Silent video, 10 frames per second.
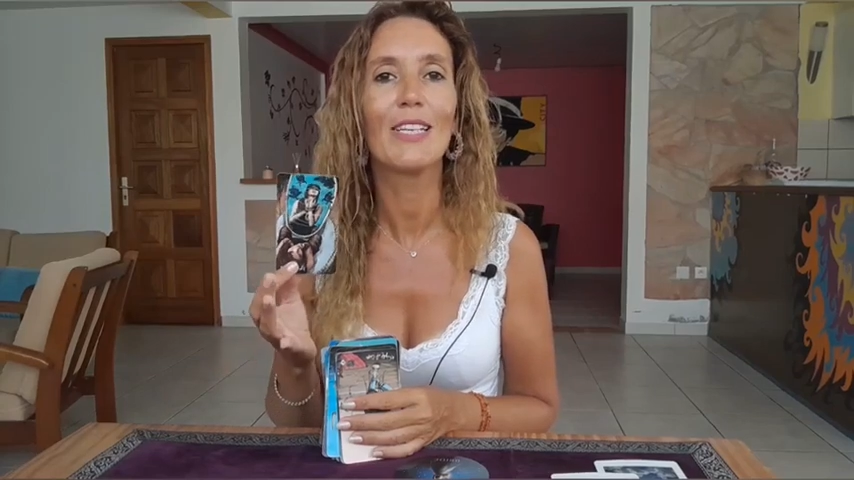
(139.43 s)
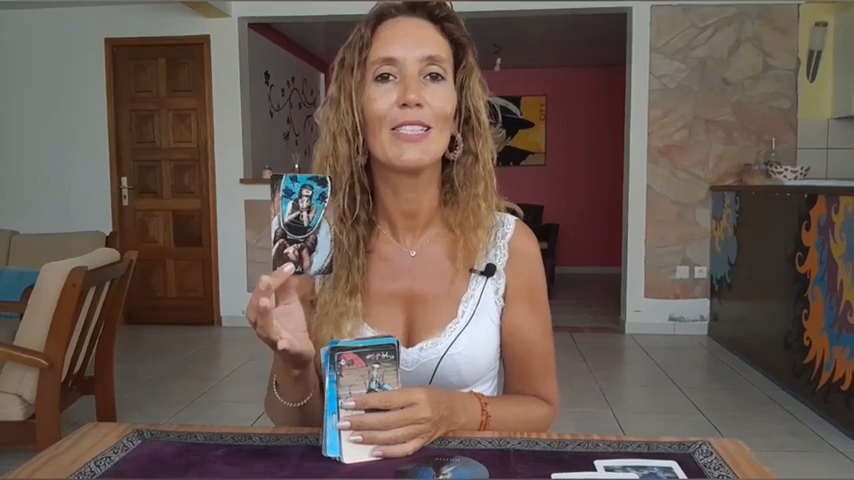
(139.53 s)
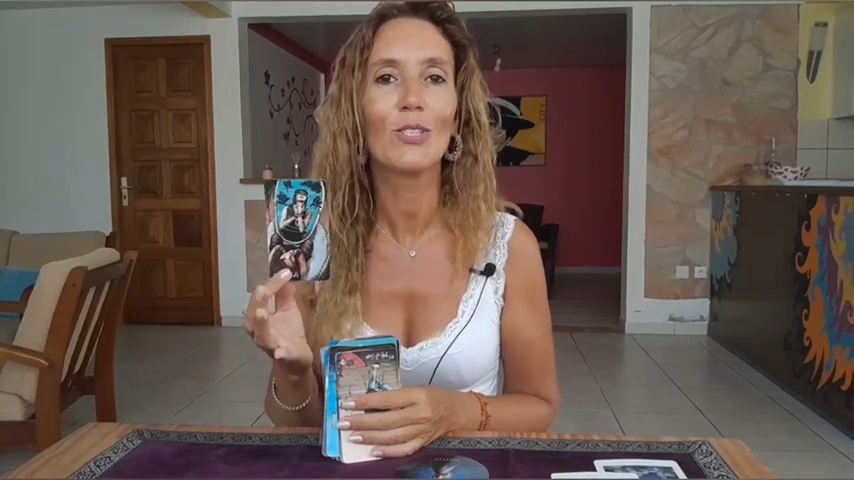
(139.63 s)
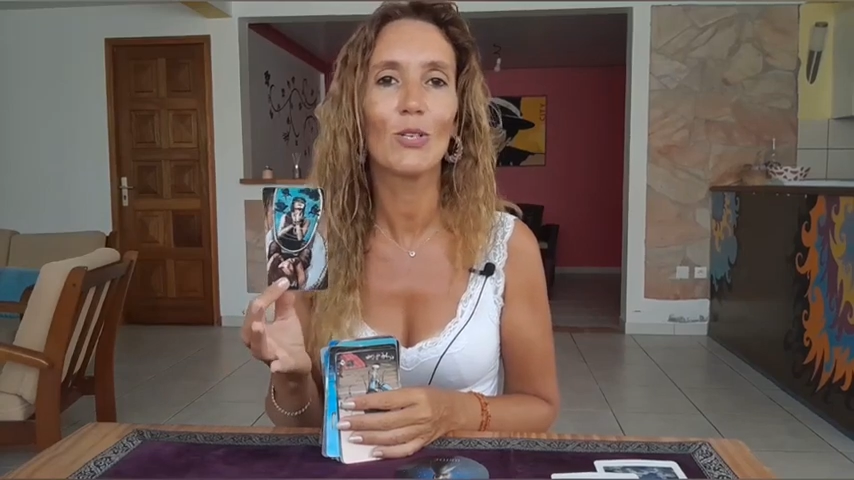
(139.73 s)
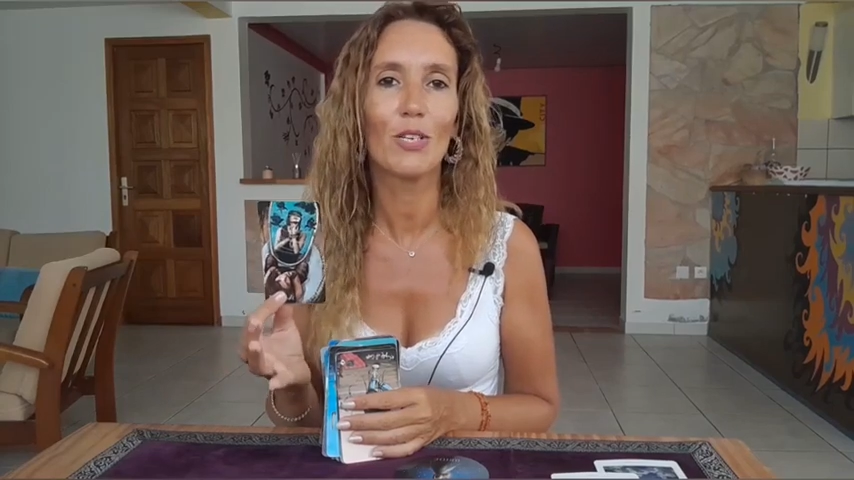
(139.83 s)

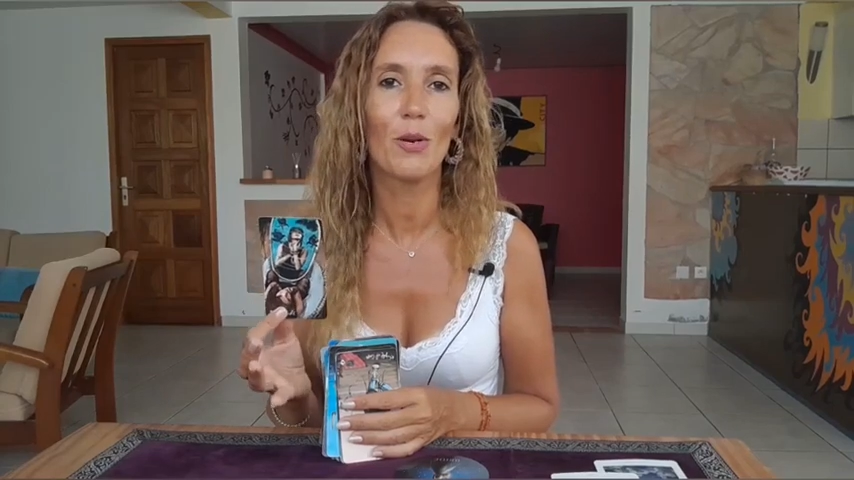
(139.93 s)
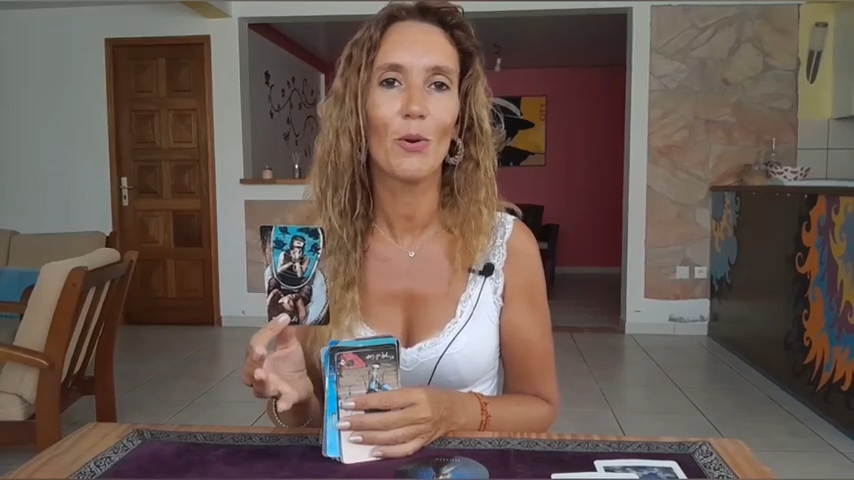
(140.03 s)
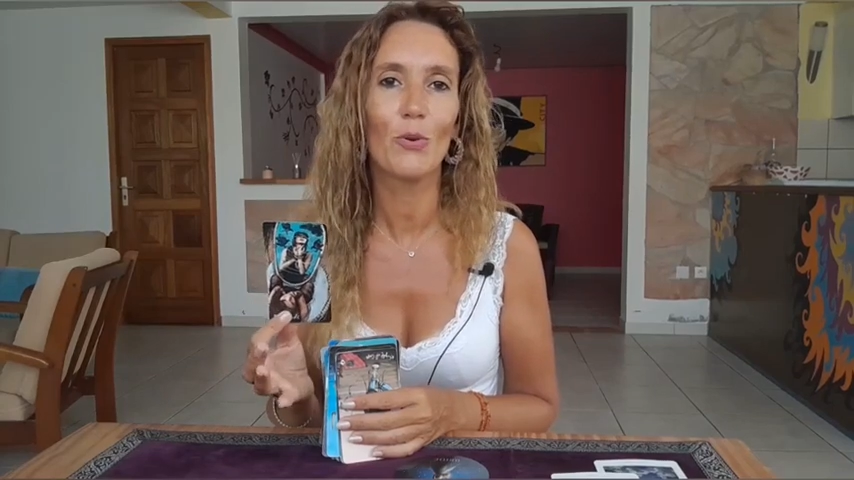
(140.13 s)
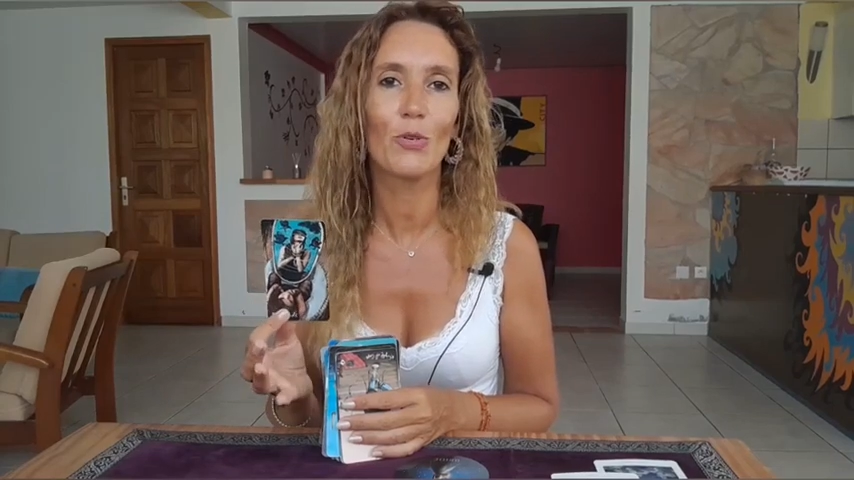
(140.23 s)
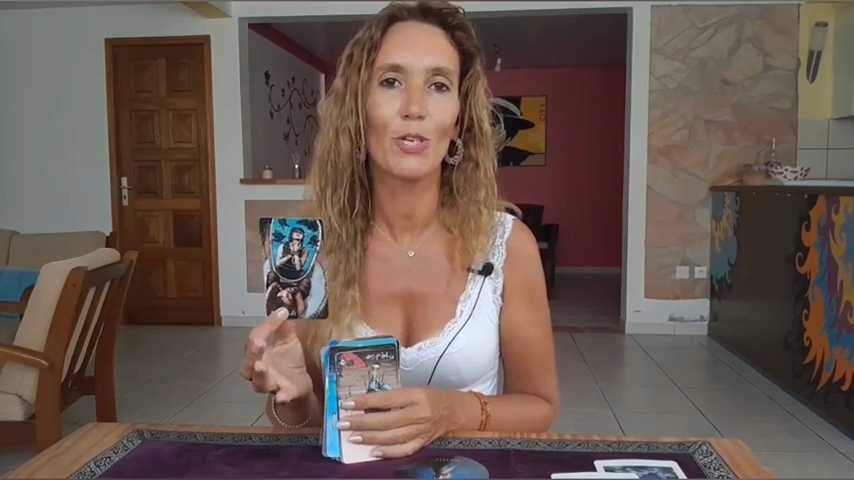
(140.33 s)
It's an
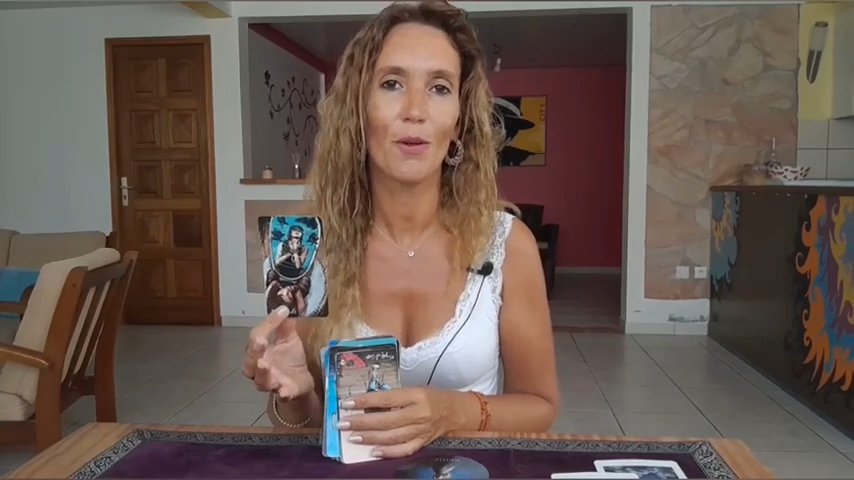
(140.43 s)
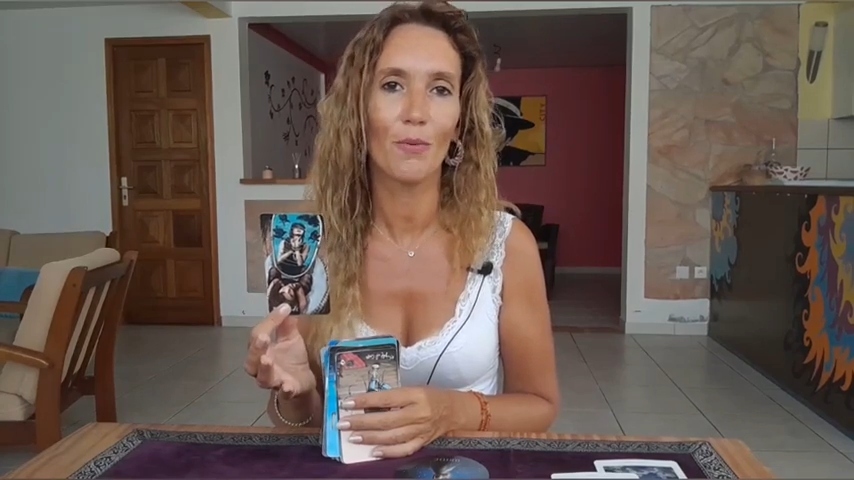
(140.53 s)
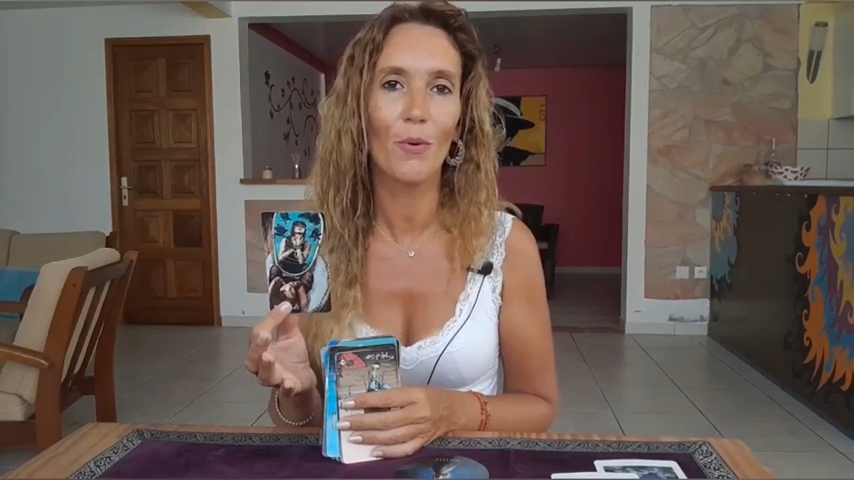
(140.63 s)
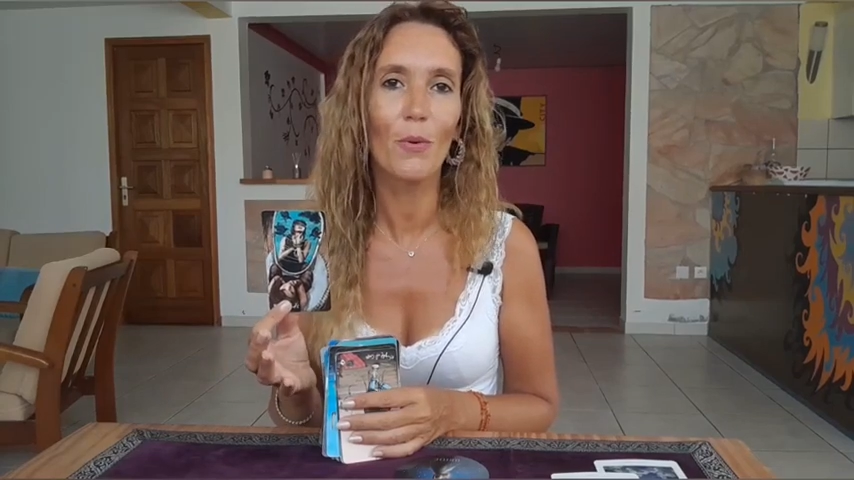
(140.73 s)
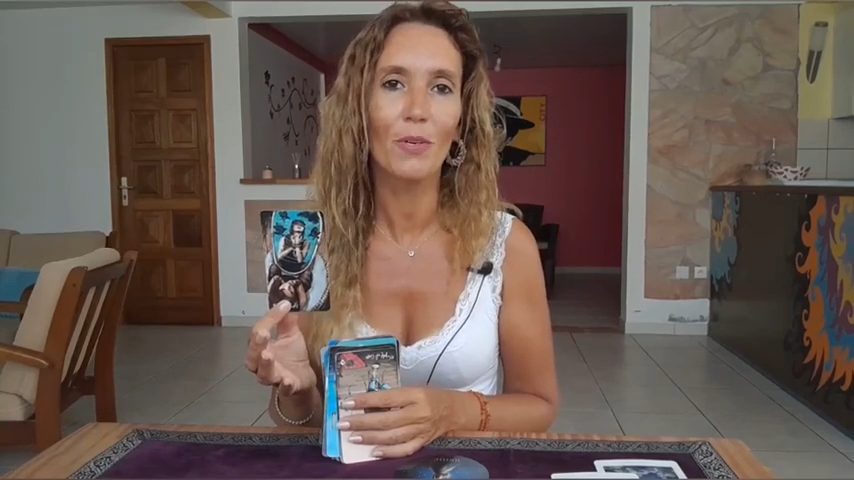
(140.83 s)
illusion,
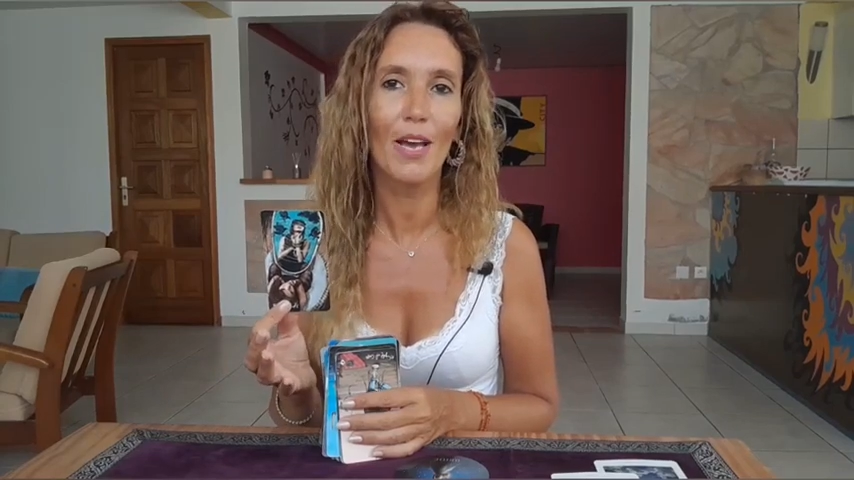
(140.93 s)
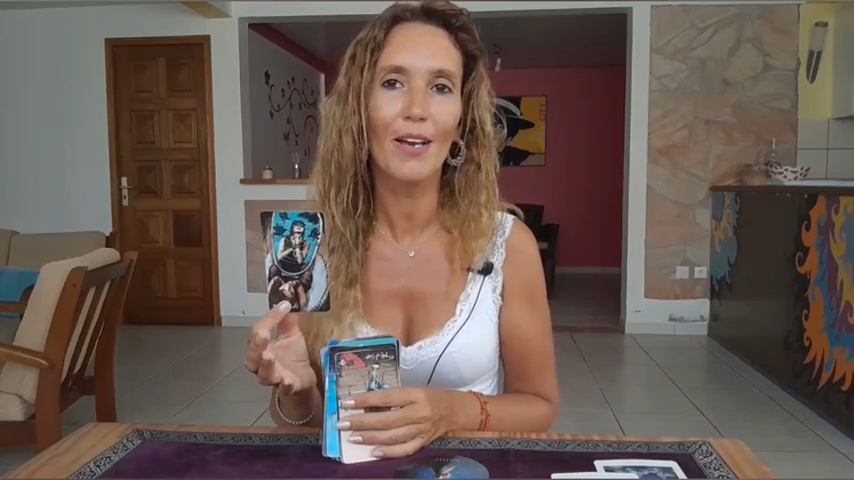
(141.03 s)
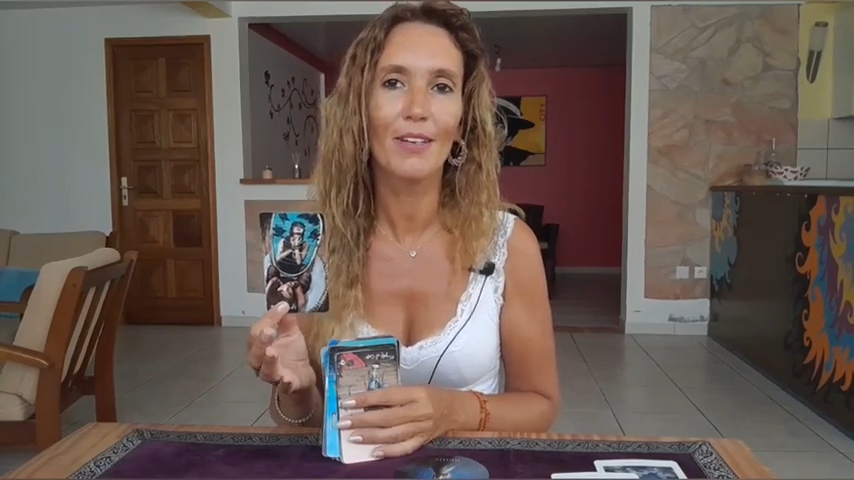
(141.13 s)
okay?